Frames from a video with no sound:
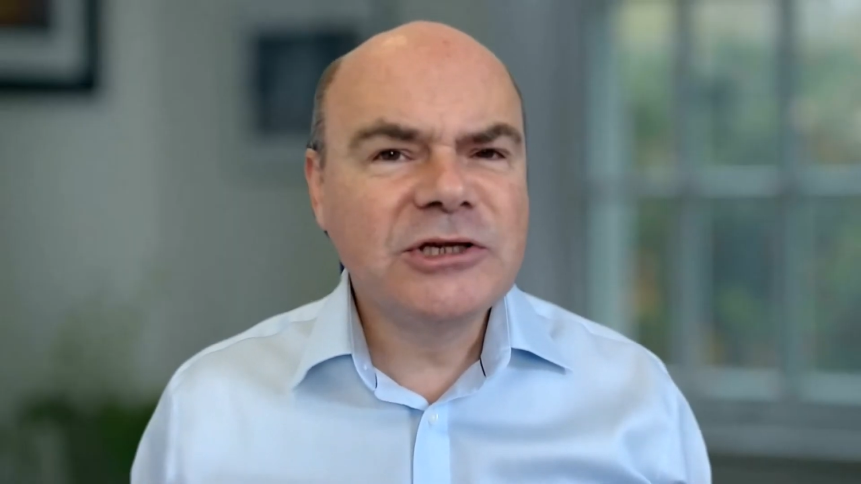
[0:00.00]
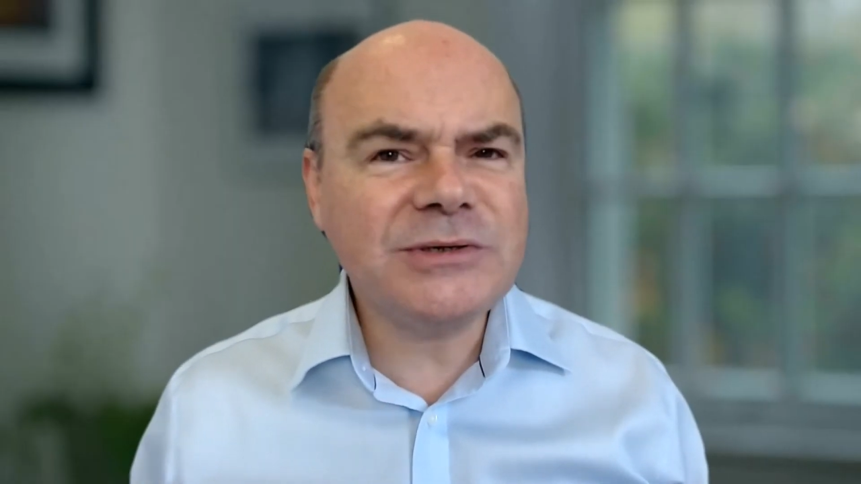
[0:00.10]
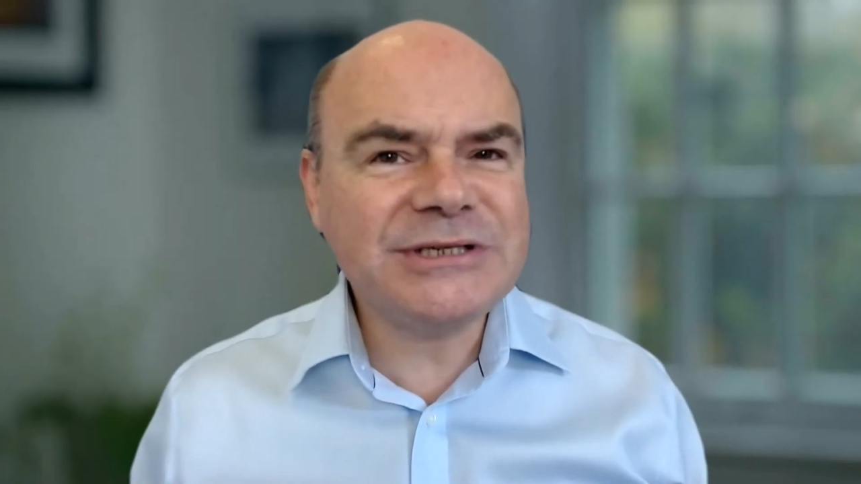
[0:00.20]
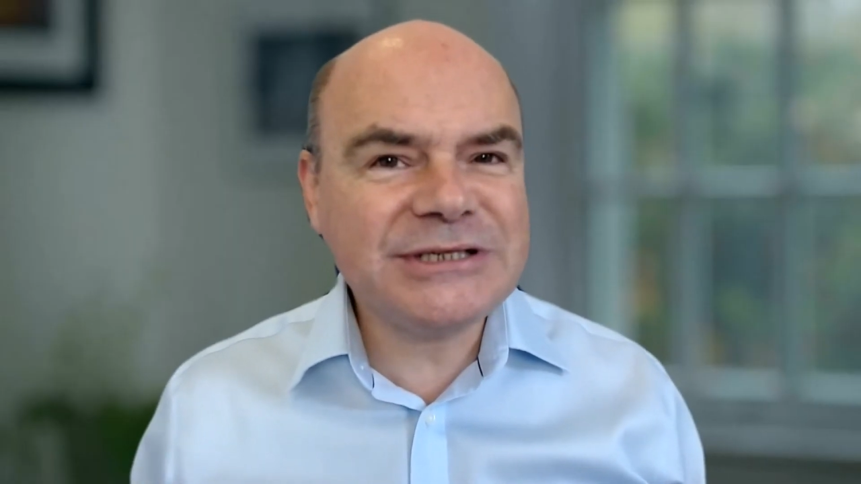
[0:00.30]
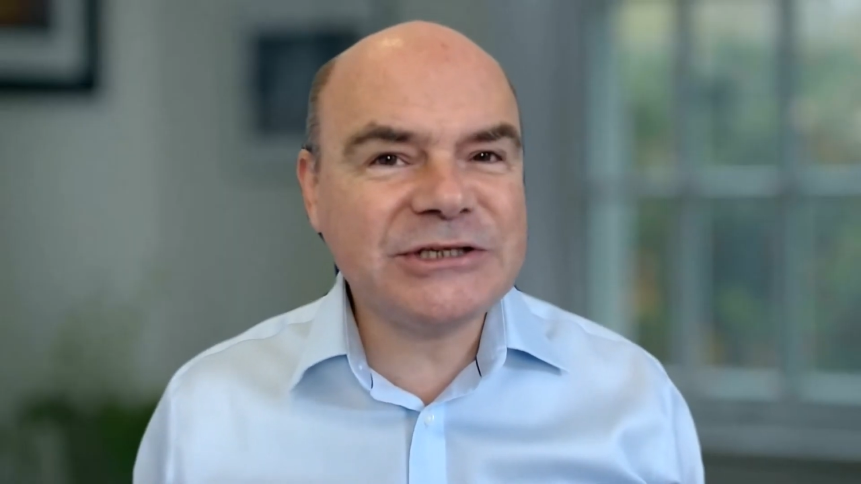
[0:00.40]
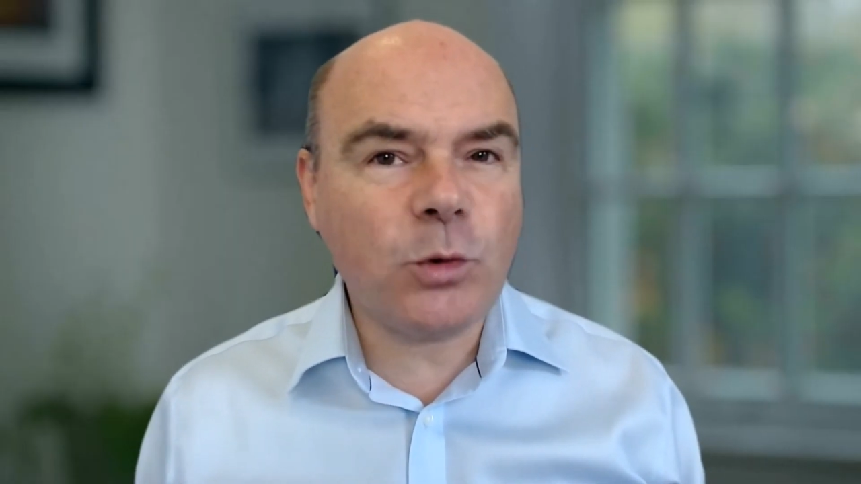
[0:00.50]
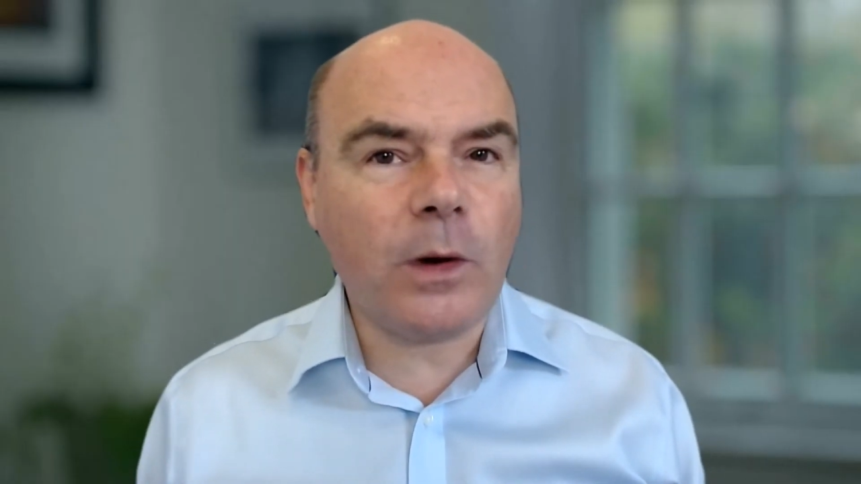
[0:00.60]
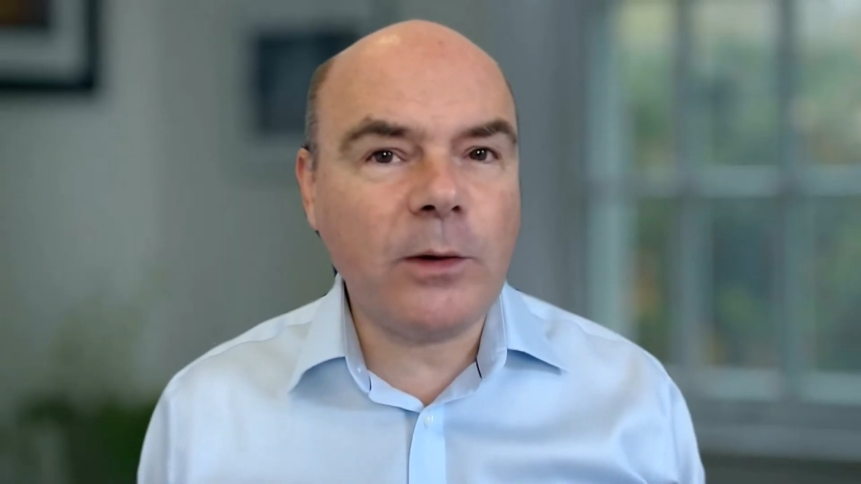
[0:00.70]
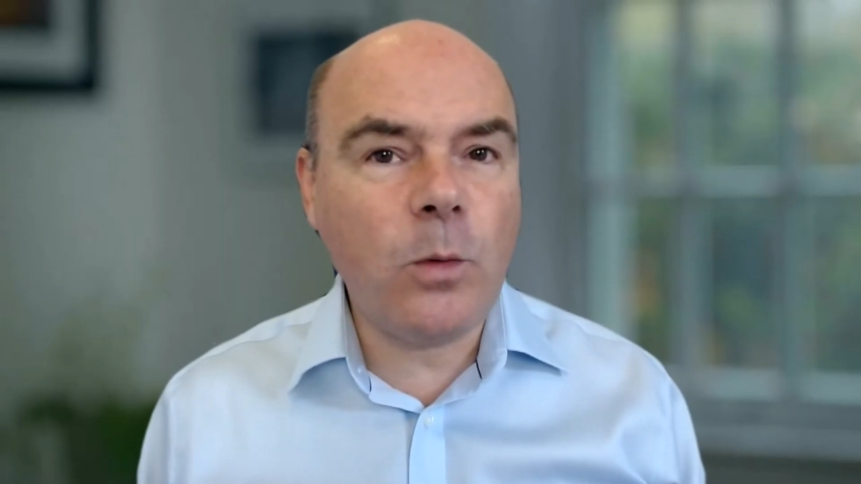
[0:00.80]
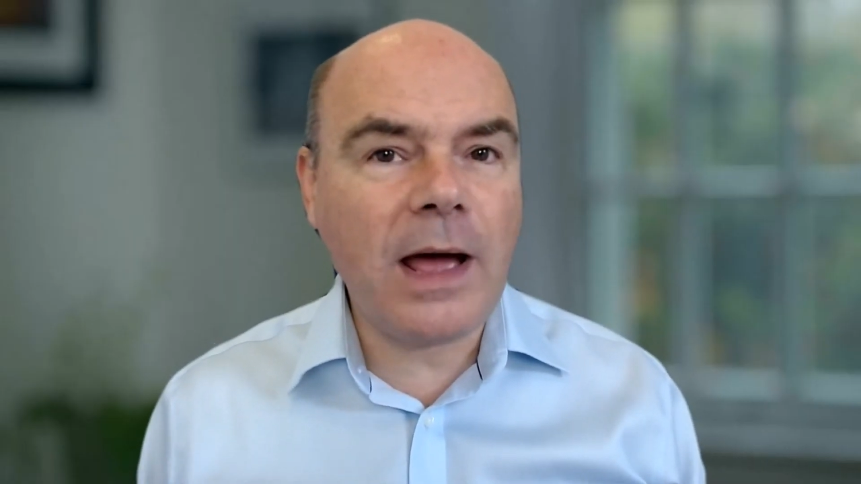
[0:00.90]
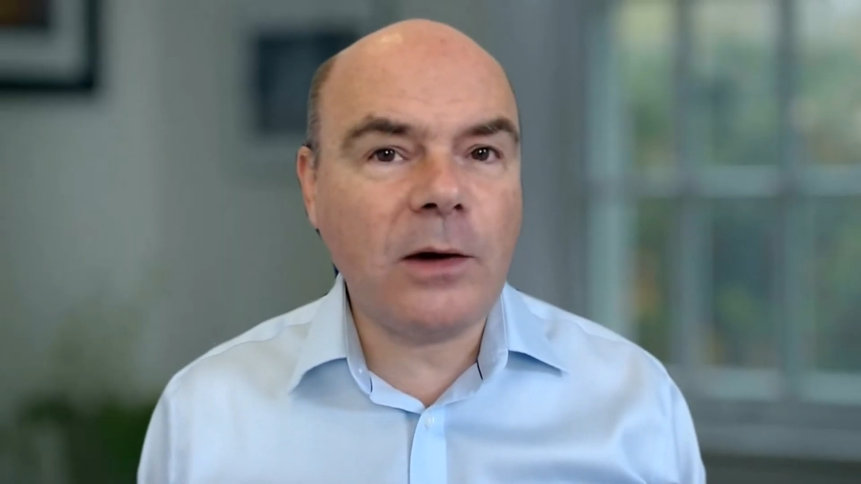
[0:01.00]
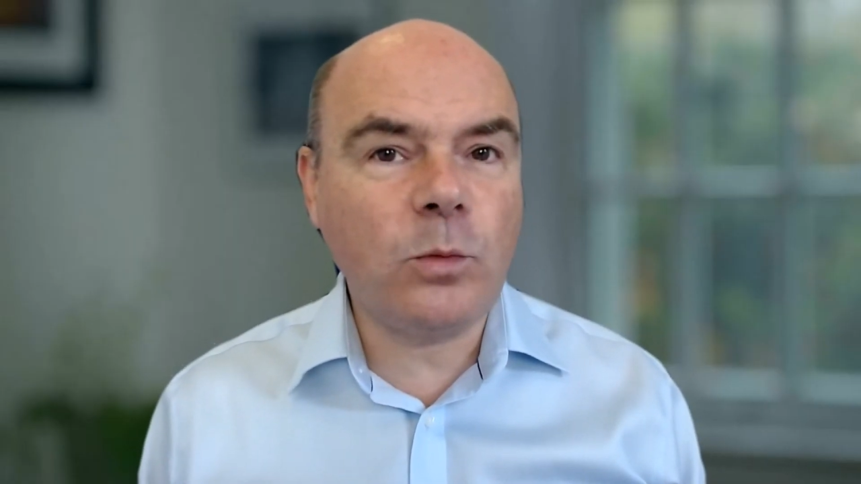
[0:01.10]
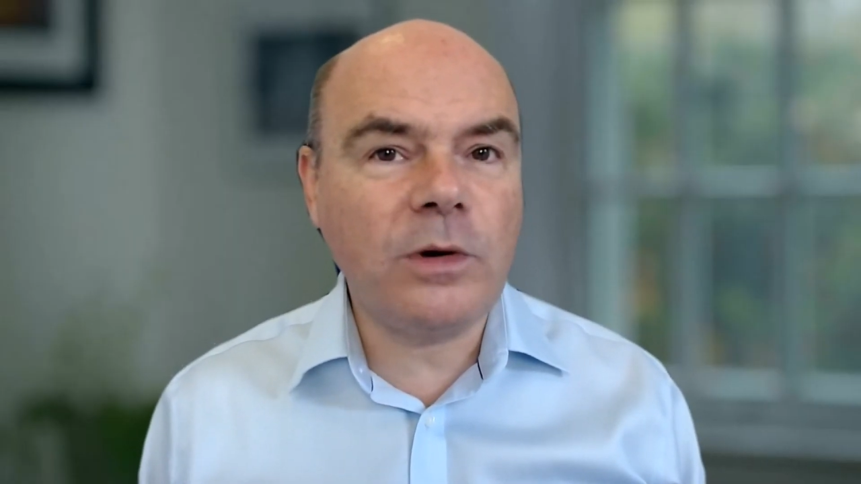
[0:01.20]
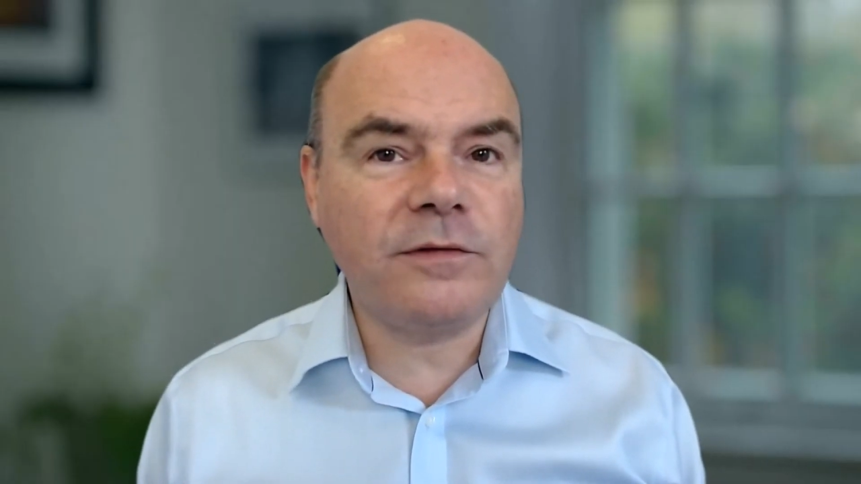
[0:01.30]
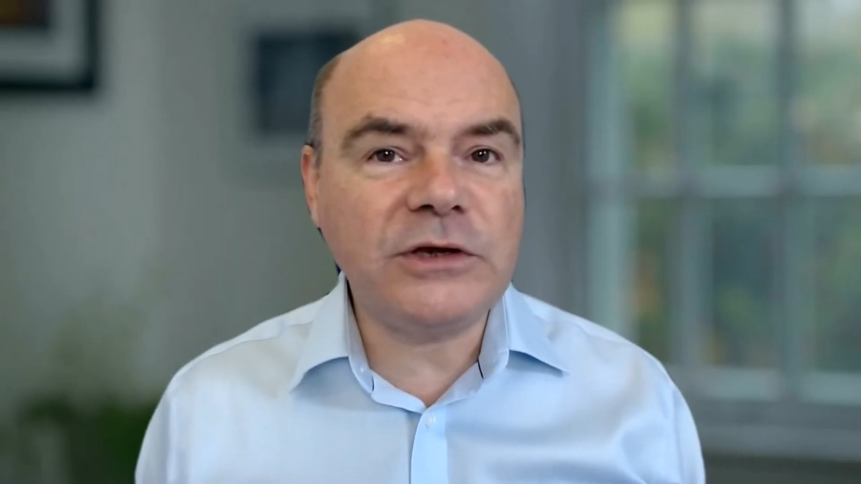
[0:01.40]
so it sits quite well with